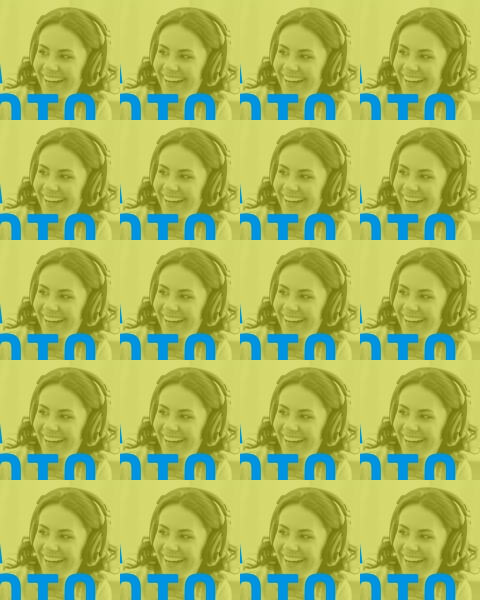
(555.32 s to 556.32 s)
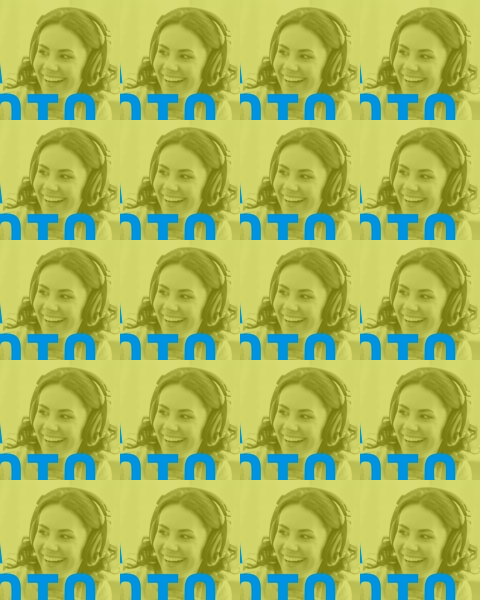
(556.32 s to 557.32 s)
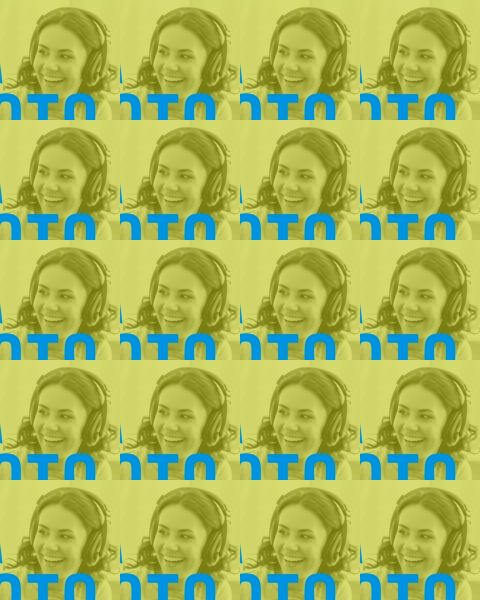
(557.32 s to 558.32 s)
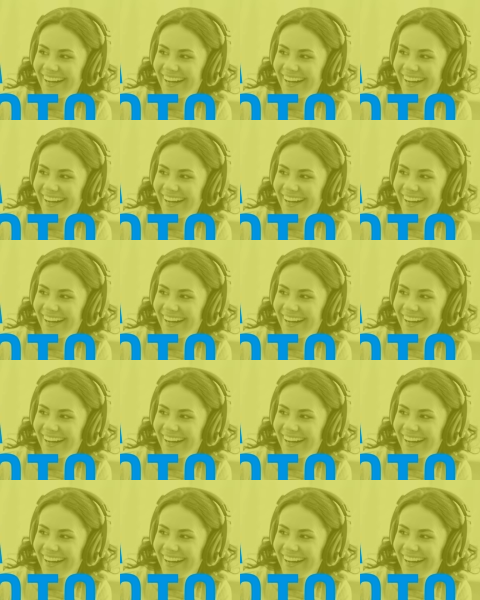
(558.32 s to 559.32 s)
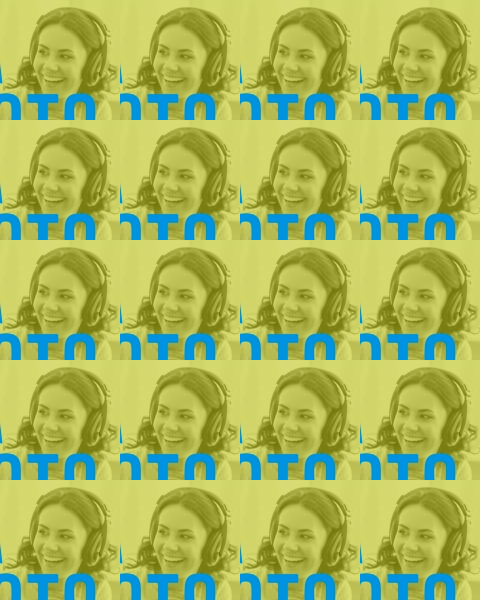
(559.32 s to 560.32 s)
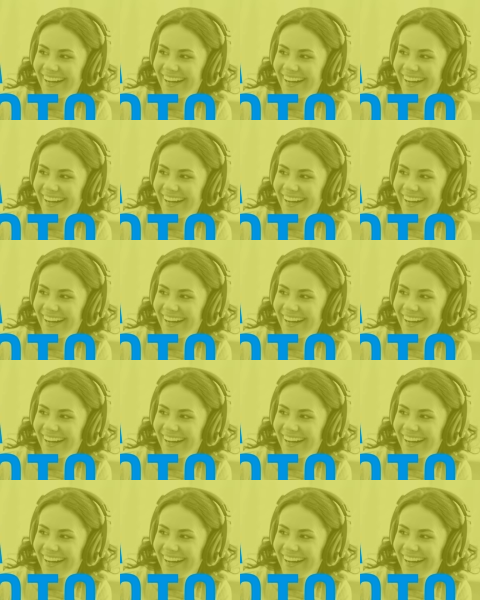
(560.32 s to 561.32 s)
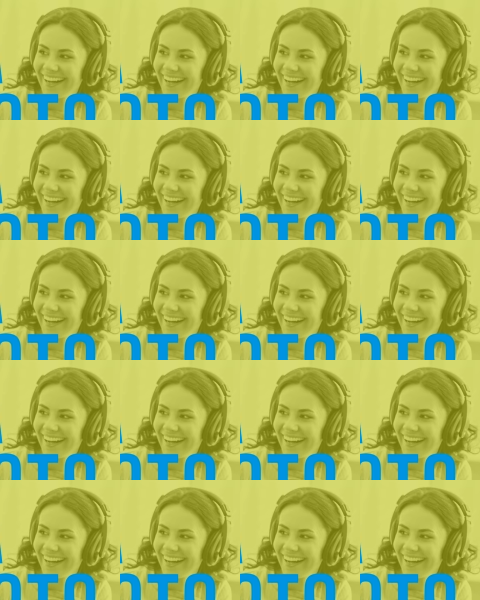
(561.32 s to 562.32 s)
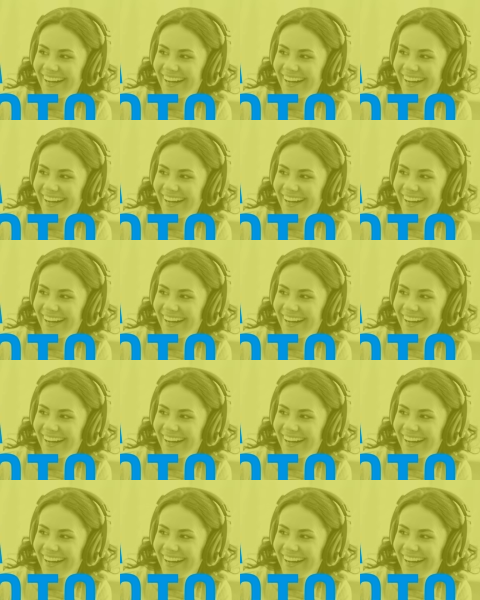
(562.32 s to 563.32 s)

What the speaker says: This is a still picture; no speech is visible.